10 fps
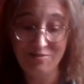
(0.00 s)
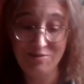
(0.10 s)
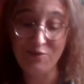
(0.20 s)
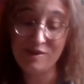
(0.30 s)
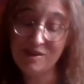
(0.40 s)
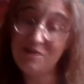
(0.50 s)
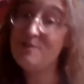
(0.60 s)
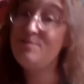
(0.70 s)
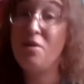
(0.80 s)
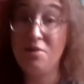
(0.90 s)
Well, for a start,
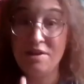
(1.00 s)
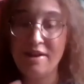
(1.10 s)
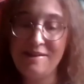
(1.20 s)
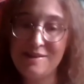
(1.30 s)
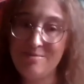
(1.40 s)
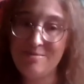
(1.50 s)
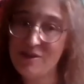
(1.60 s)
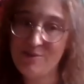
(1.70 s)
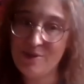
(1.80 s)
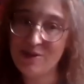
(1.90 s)
it pollinates, and
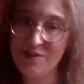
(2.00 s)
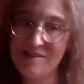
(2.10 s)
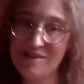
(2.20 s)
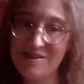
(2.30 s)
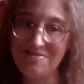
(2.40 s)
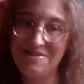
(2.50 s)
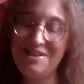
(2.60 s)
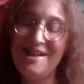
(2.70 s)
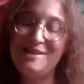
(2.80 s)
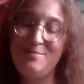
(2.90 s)
most butterflies don't. And
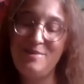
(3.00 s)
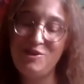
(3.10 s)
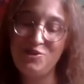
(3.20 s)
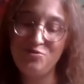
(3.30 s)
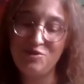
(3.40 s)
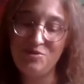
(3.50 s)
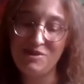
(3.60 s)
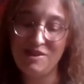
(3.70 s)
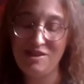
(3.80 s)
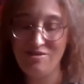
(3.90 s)
it has habitual
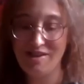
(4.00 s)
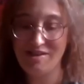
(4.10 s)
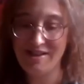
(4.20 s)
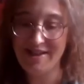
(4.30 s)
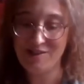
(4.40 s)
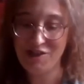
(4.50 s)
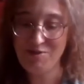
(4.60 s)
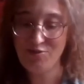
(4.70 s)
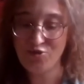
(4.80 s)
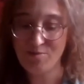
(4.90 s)
routes it uses to get to
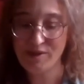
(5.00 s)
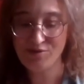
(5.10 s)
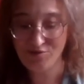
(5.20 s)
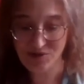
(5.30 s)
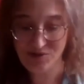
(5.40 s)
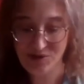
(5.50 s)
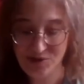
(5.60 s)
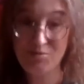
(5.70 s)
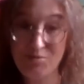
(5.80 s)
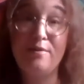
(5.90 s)
and from its roost,
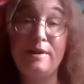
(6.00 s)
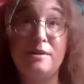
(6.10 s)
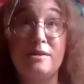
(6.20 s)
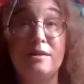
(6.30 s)
to where it